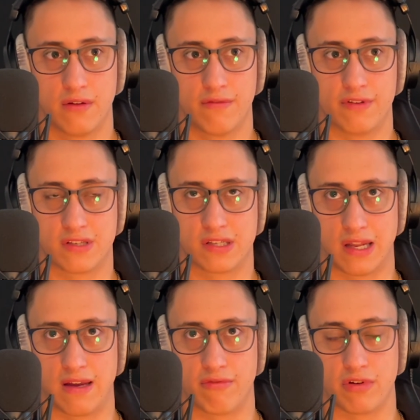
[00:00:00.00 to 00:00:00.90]
for
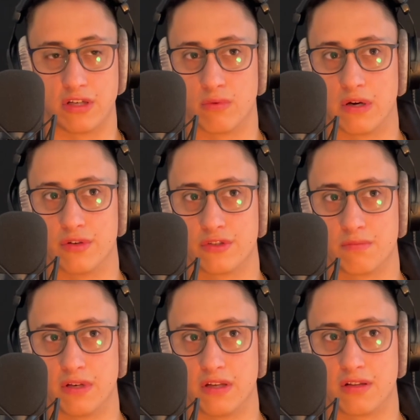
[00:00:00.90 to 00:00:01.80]
slavery dwells
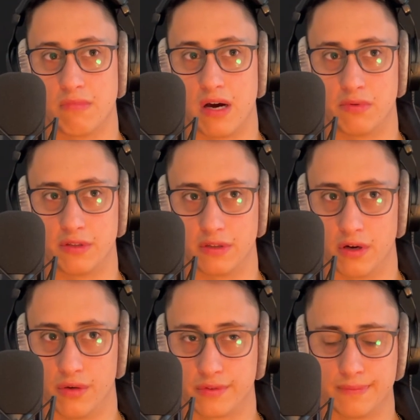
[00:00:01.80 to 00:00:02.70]
beneath marble and
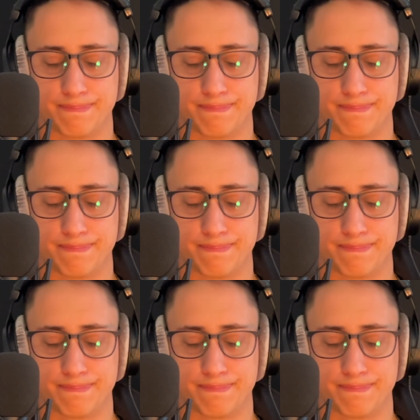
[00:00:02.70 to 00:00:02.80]
gold.